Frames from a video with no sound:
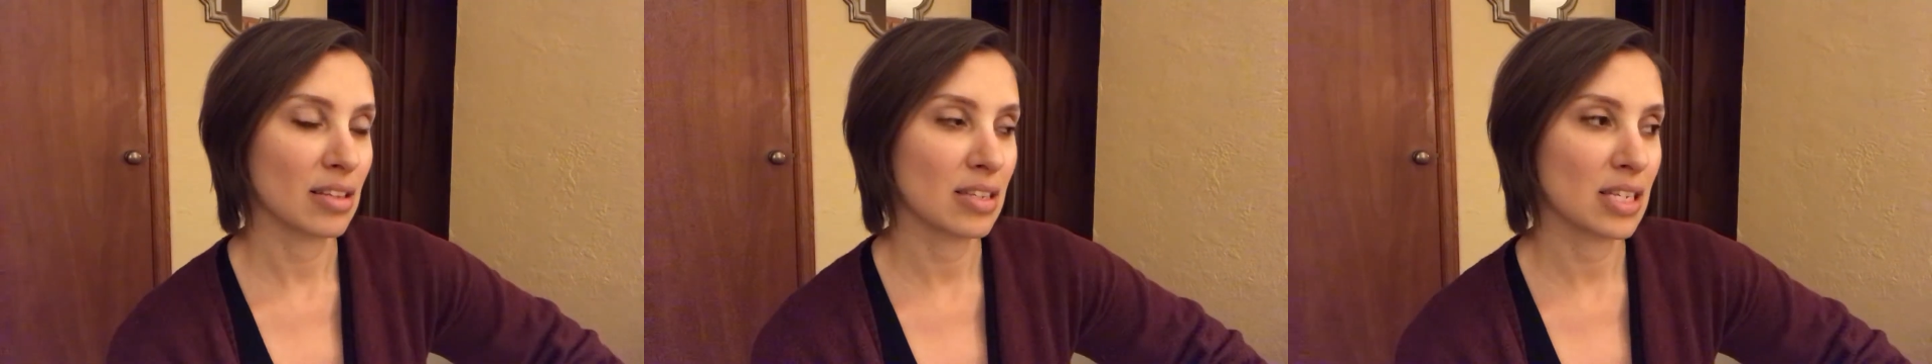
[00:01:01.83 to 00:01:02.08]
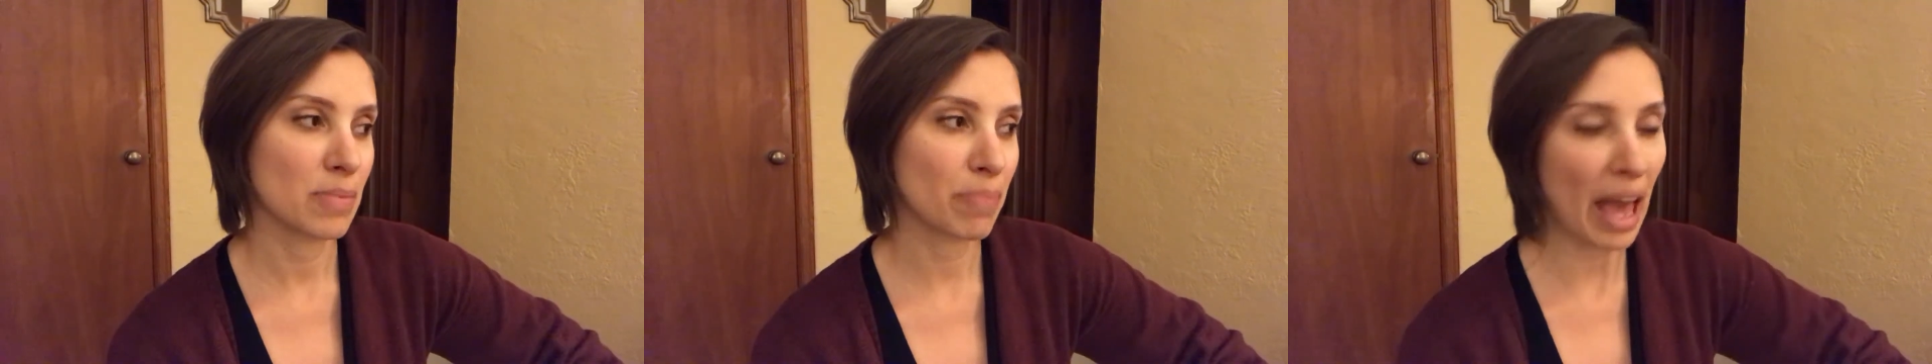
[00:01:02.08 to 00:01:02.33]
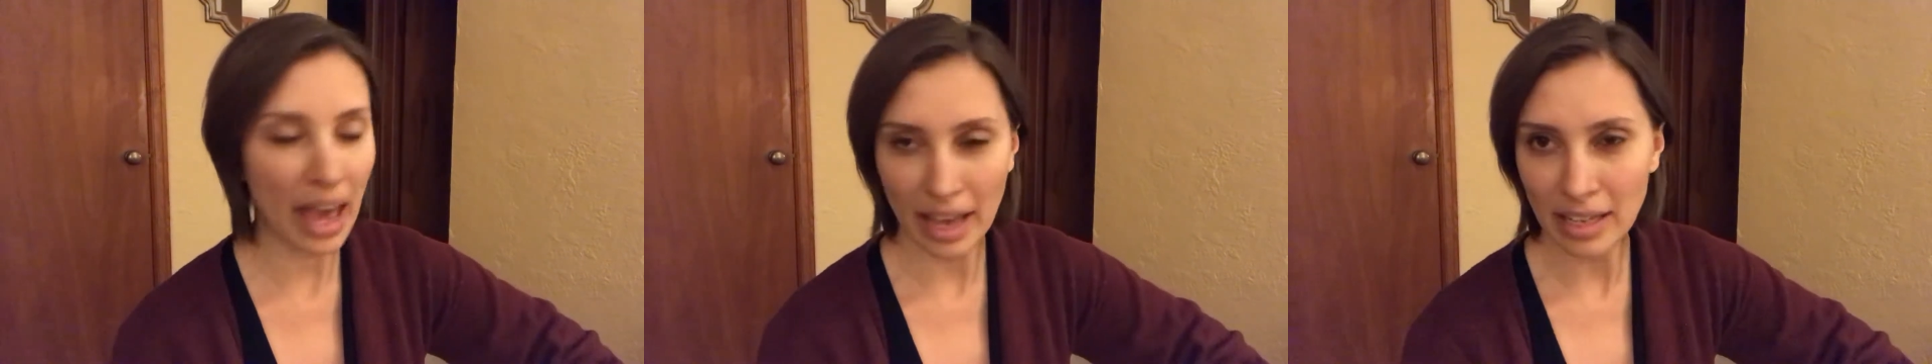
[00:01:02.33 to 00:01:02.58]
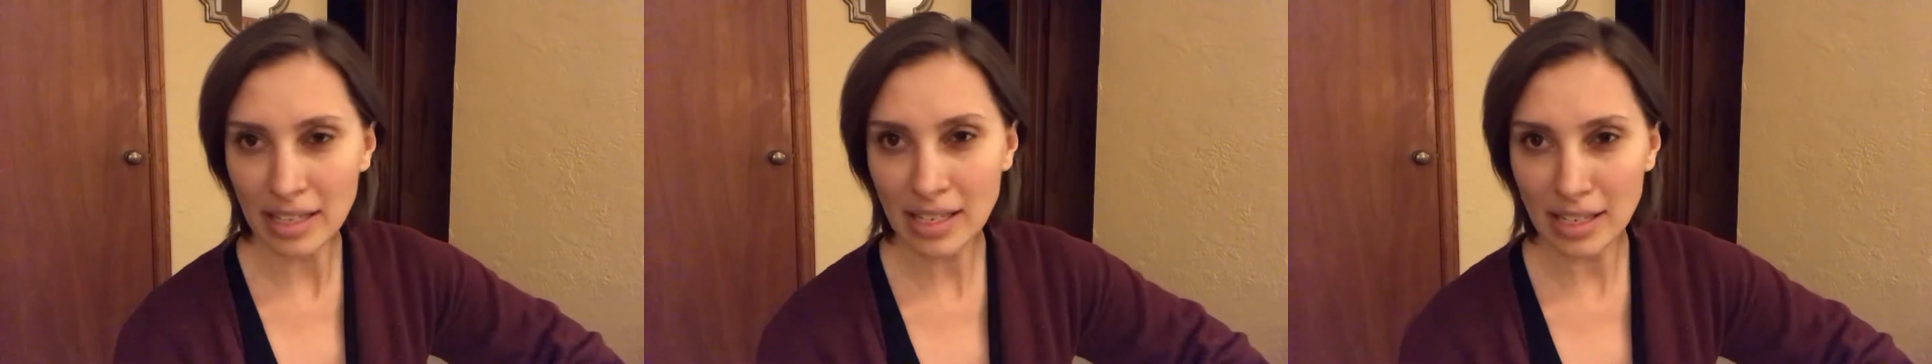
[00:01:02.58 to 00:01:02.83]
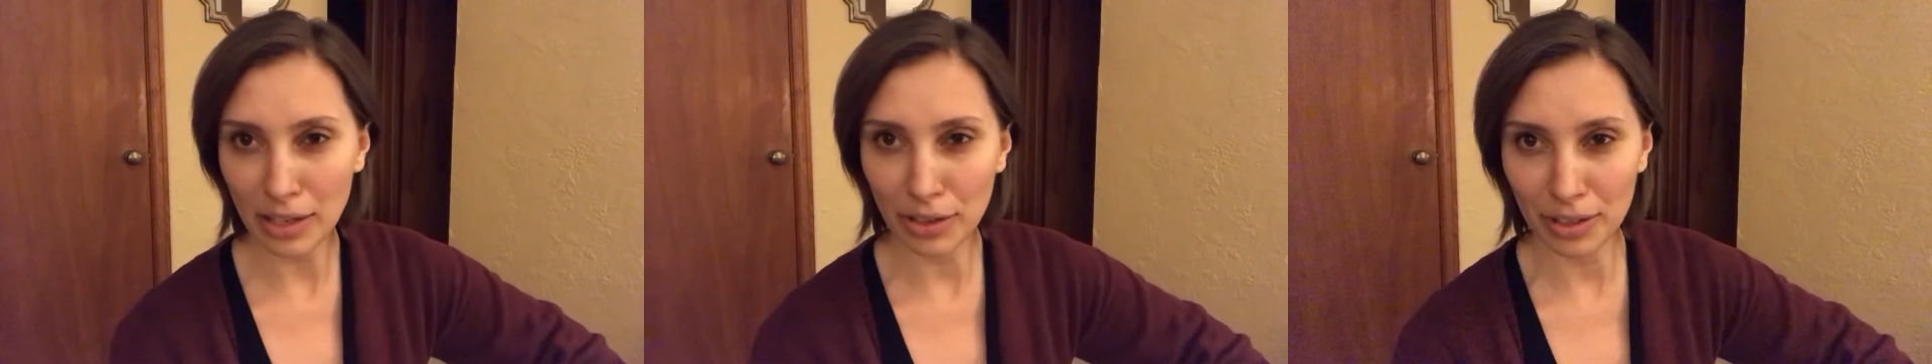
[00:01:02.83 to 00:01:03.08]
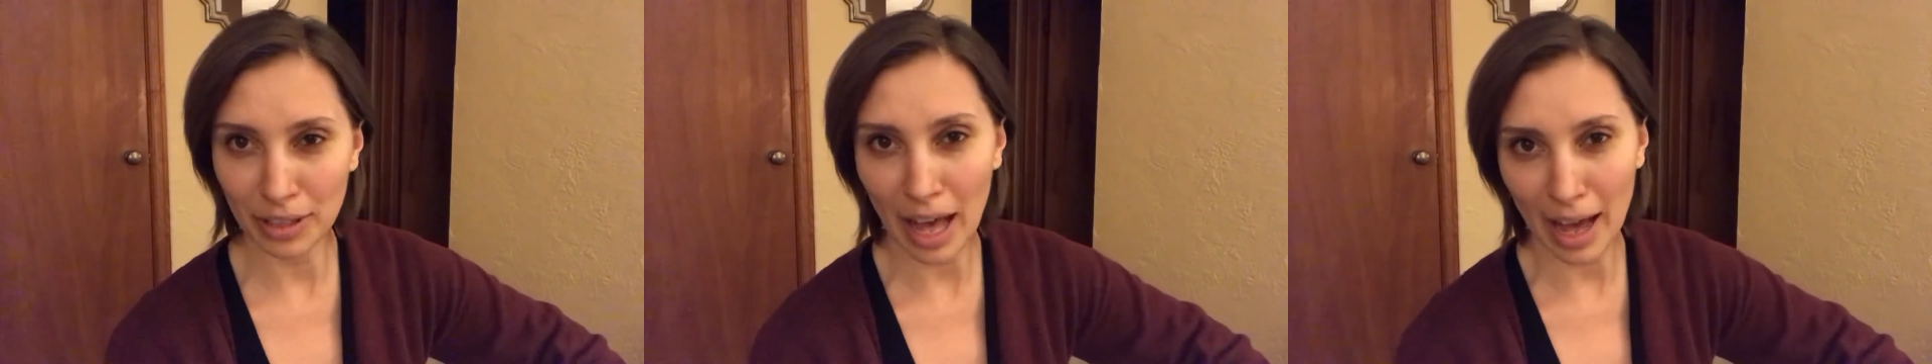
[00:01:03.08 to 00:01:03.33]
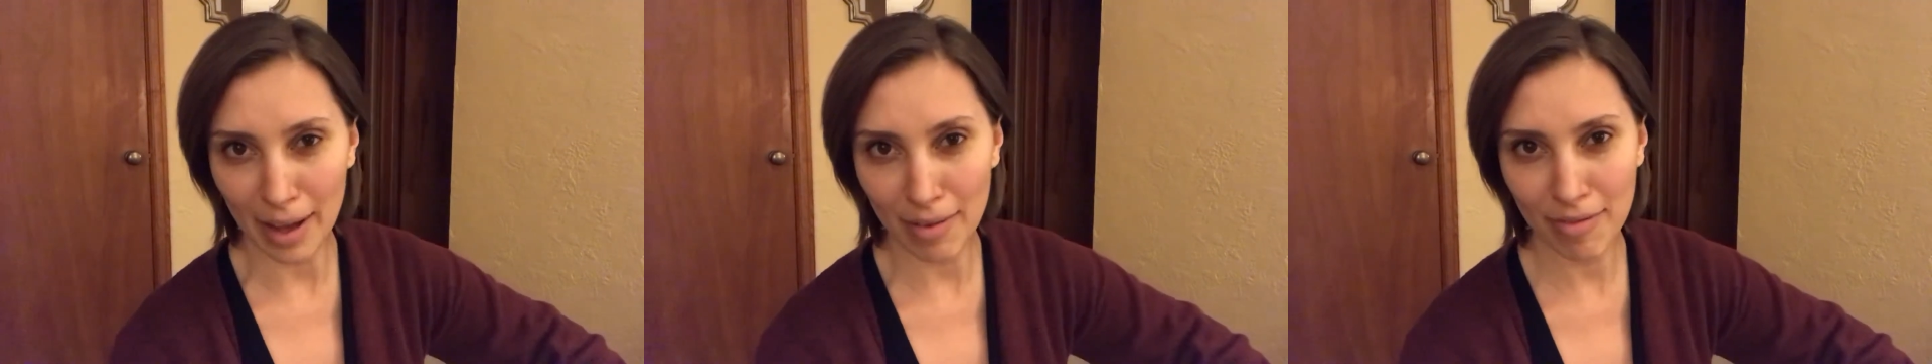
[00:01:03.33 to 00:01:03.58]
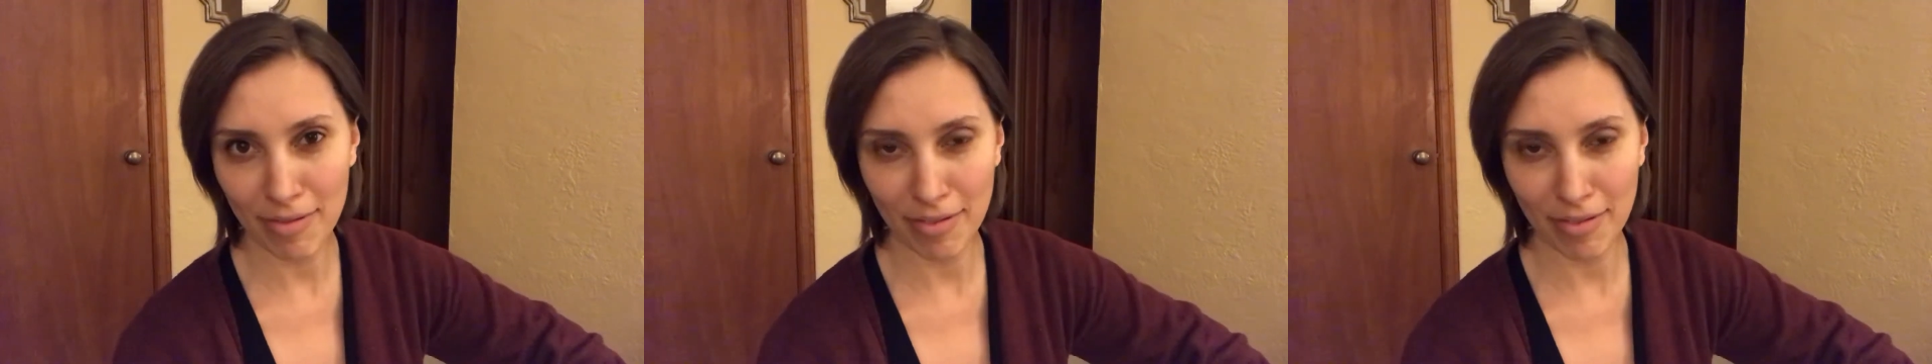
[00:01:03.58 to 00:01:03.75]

space in your life